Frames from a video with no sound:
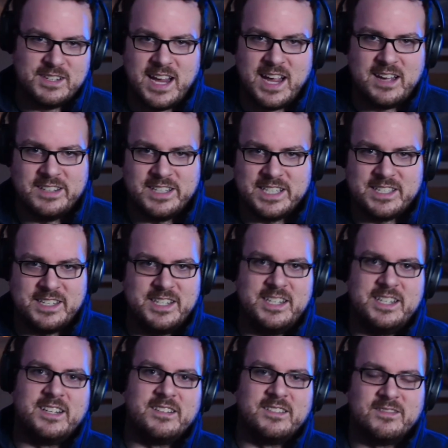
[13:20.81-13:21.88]

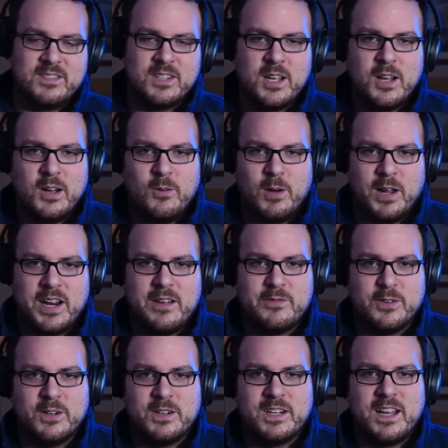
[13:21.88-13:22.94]
galaxy and
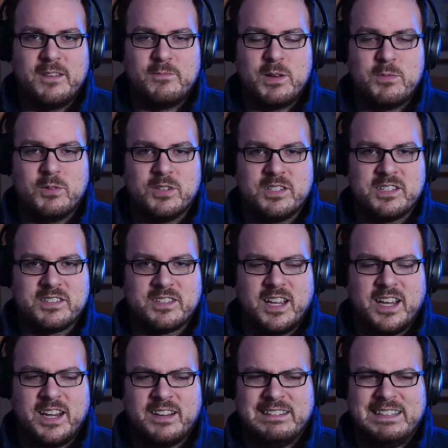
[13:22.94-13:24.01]
whatever, and people are just
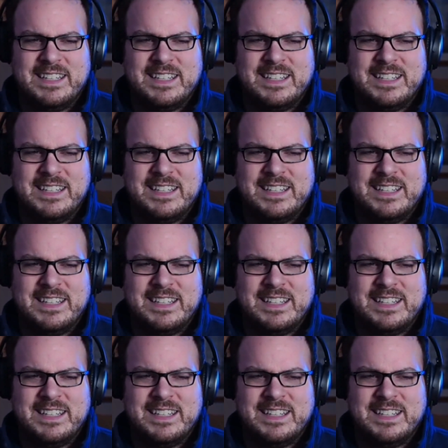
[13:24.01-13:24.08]
like,